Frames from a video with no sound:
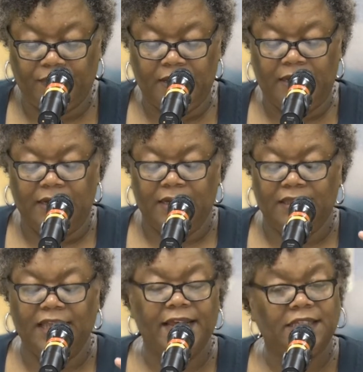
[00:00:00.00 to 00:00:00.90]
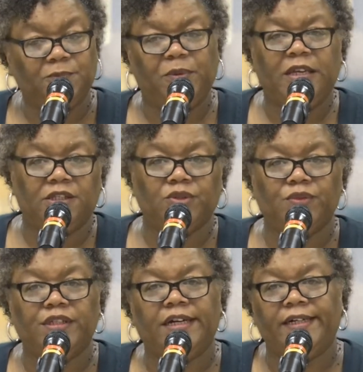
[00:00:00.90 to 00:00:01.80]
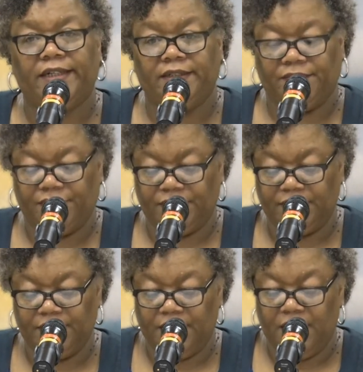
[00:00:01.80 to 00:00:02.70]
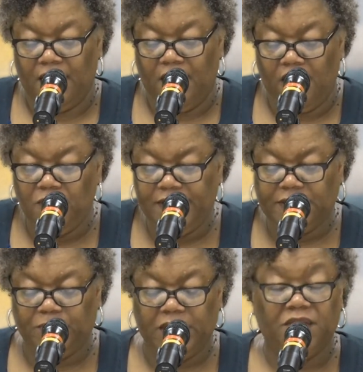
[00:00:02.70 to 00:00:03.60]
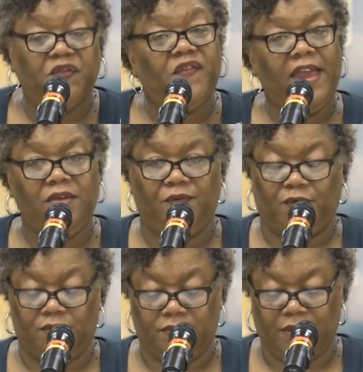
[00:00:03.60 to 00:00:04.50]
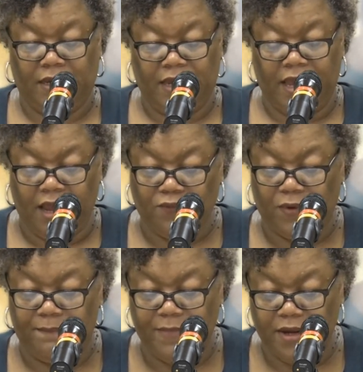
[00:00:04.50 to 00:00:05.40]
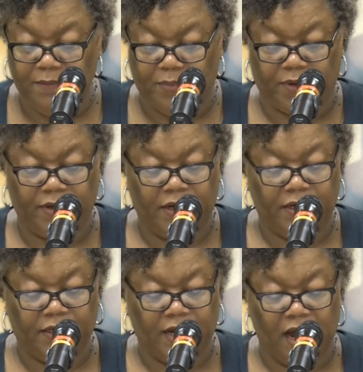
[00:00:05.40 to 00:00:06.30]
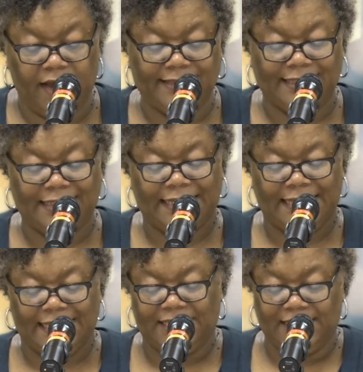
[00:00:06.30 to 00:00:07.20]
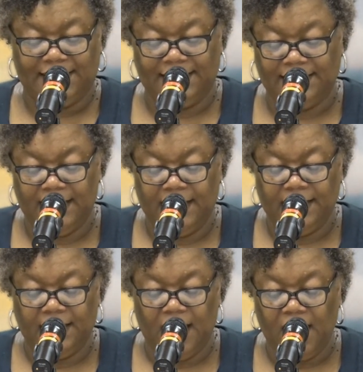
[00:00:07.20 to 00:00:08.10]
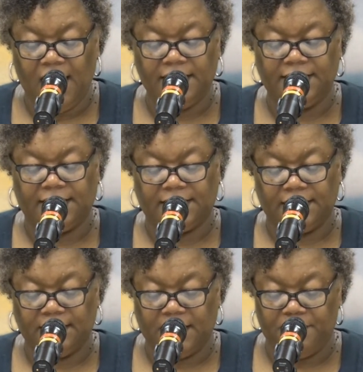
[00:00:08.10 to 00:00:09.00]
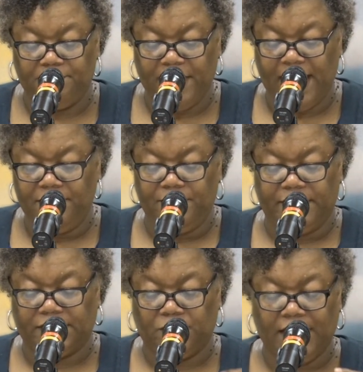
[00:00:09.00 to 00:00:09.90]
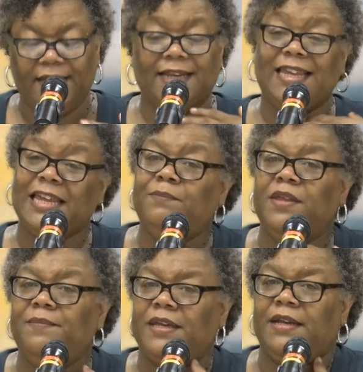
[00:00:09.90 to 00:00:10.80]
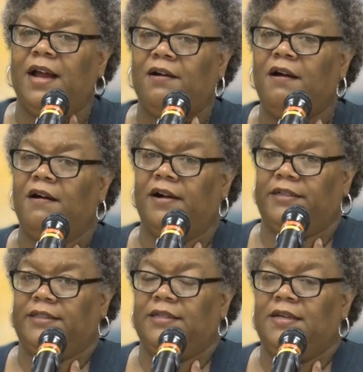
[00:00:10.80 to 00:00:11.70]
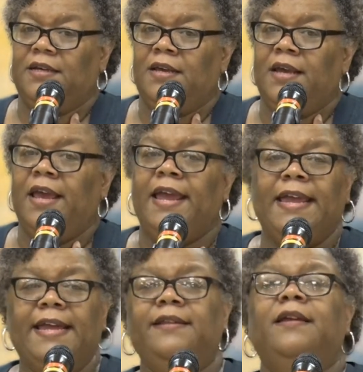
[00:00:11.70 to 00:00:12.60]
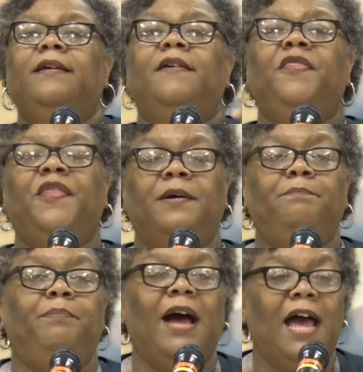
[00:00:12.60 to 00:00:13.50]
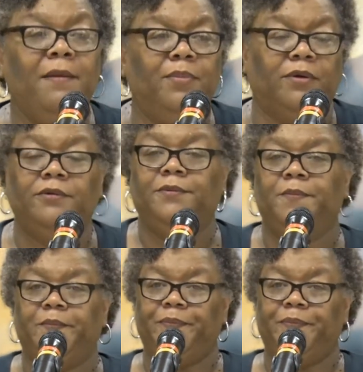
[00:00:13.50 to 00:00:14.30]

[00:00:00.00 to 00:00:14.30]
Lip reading: 3, they speak to love, always being faithful, and remember God's teaching, God's commandments. We got to keep them in our heart. And the Bible,